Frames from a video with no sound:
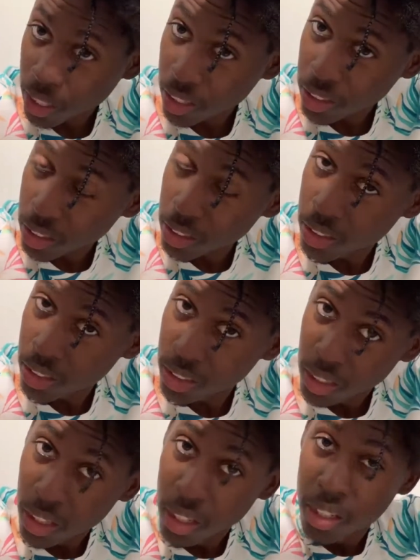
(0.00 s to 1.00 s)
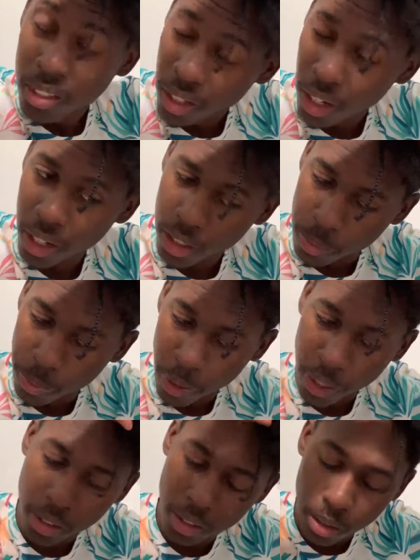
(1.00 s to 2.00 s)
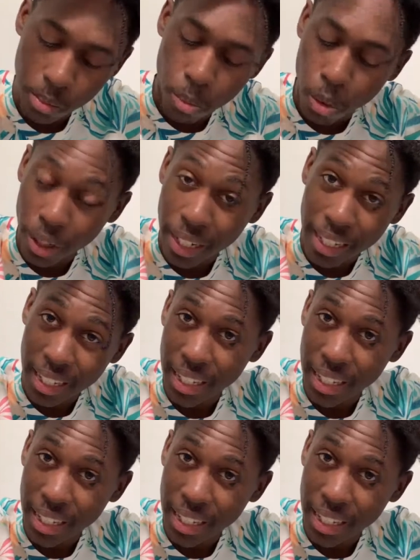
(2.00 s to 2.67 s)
sections, so that it braids more